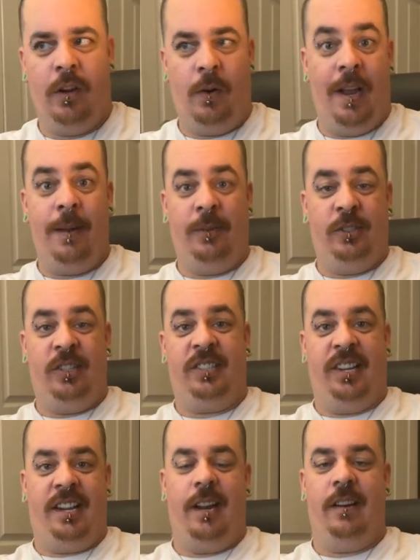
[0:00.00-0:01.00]
able
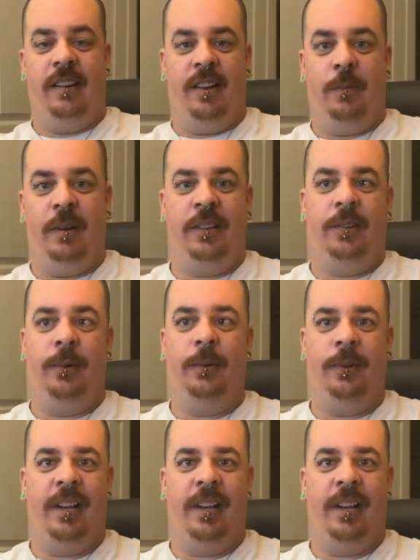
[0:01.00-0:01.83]
just to carry it with you,